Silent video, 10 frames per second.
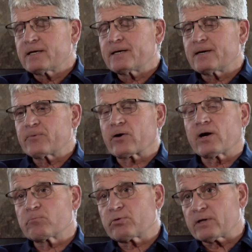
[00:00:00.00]
Um, we are
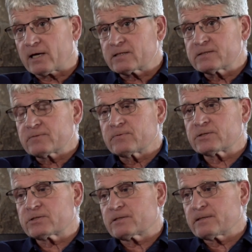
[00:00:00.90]
unplugged,
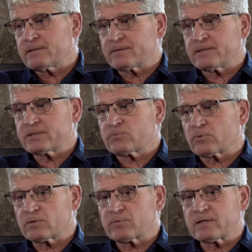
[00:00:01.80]
which, you know, in this
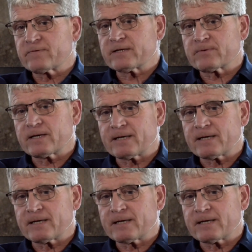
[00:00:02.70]
world we're living in right